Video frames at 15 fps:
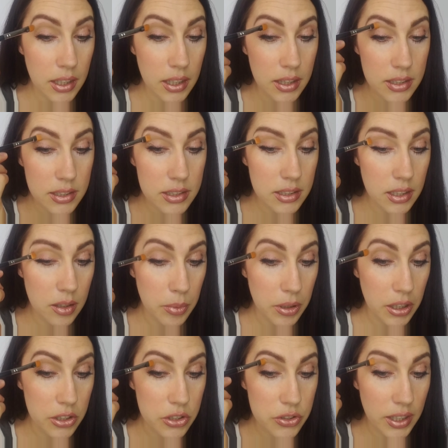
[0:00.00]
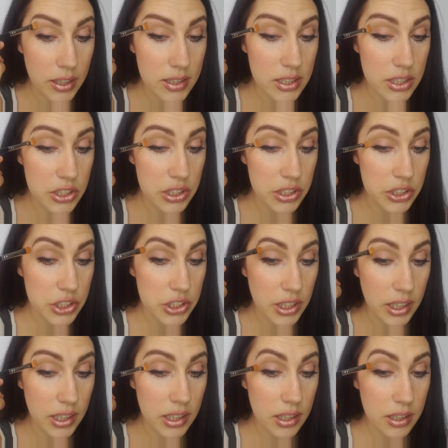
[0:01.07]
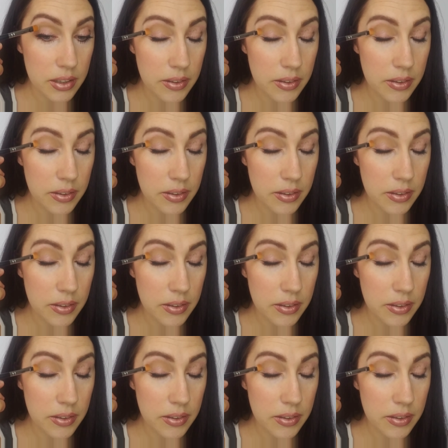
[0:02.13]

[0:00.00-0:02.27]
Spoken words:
This is going to be our transition shade.